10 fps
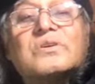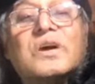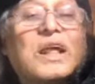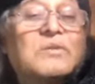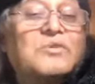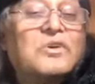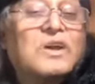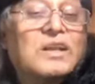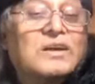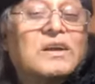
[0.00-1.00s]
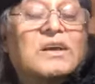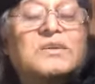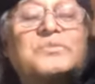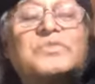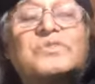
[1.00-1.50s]
And I've got other
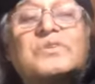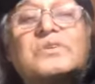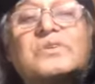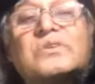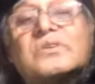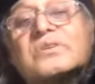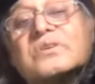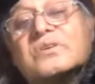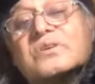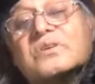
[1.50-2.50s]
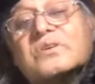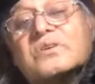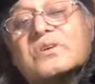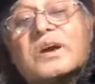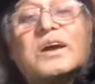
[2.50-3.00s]
claims
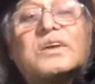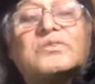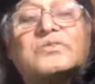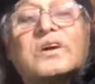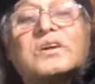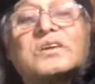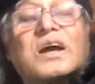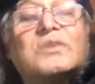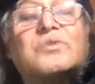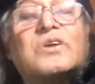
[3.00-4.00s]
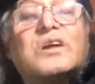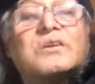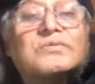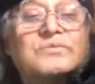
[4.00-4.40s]
against the tribunal